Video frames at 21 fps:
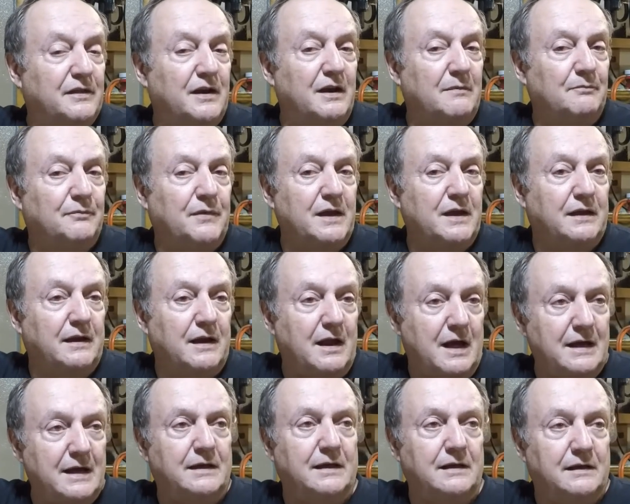and I'm thinking
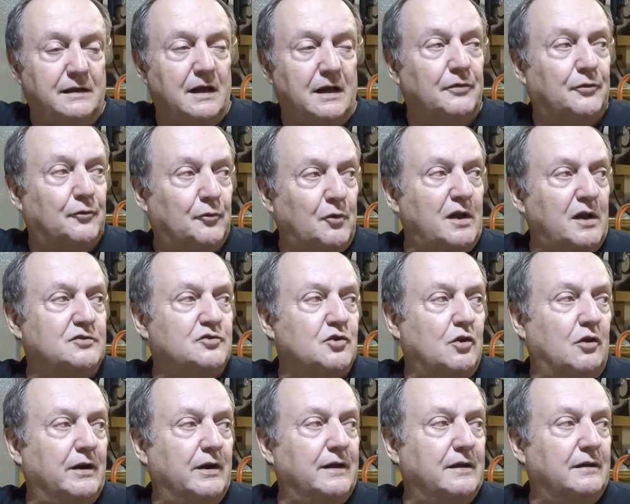I can cut threads
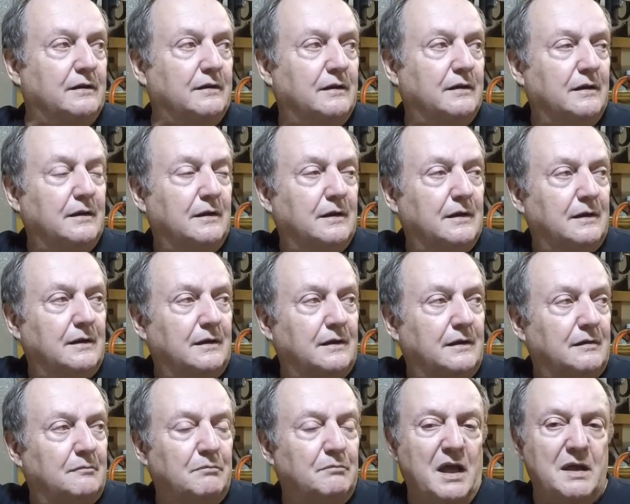on it.
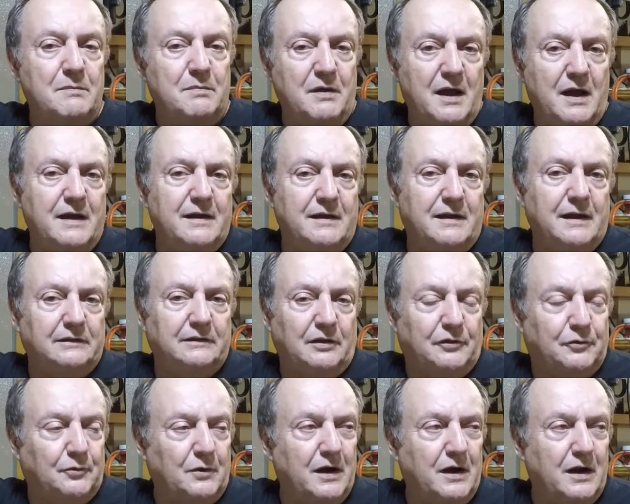Maybe I can cut the thread I